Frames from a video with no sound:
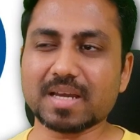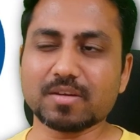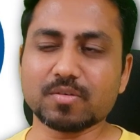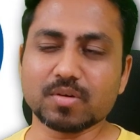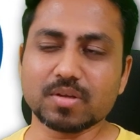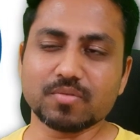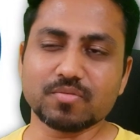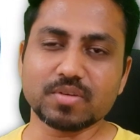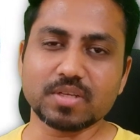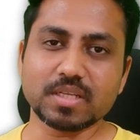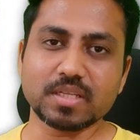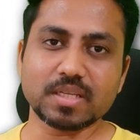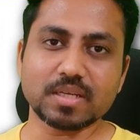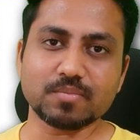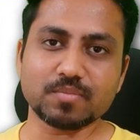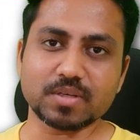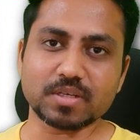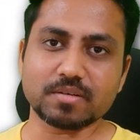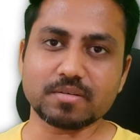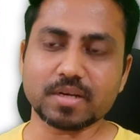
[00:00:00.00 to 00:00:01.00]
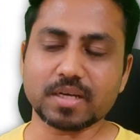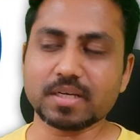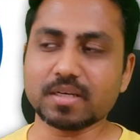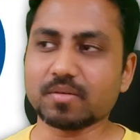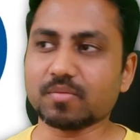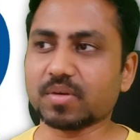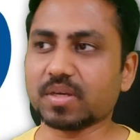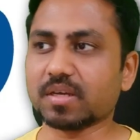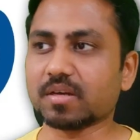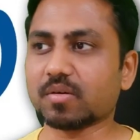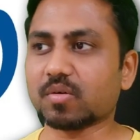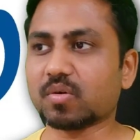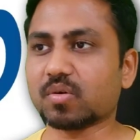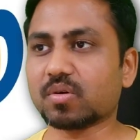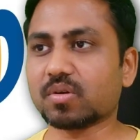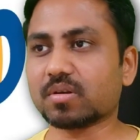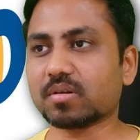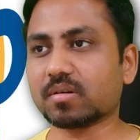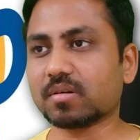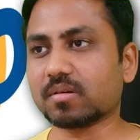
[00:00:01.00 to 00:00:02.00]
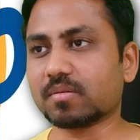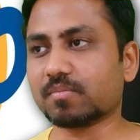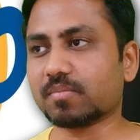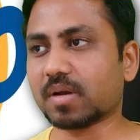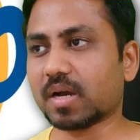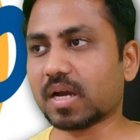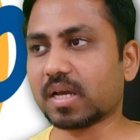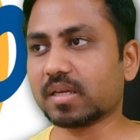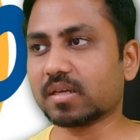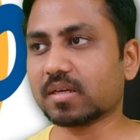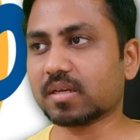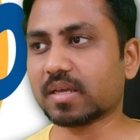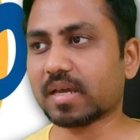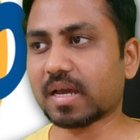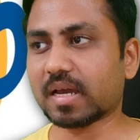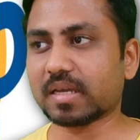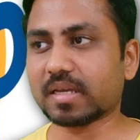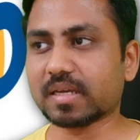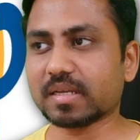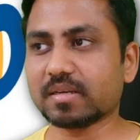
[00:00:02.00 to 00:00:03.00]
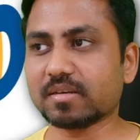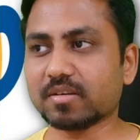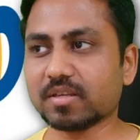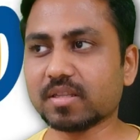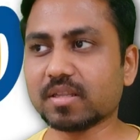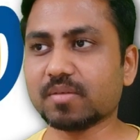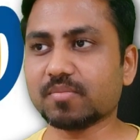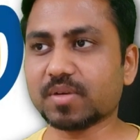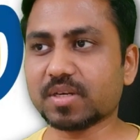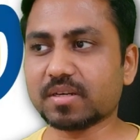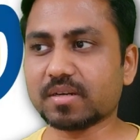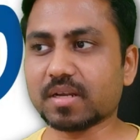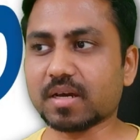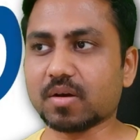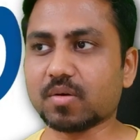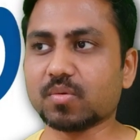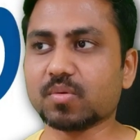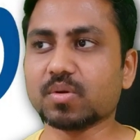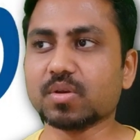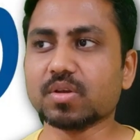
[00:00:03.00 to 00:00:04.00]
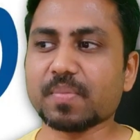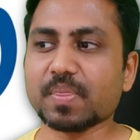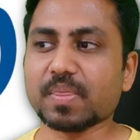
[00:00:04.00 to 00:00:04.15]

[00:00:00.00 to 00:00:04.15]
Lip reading: could have renamed it right away, or I can rename it now.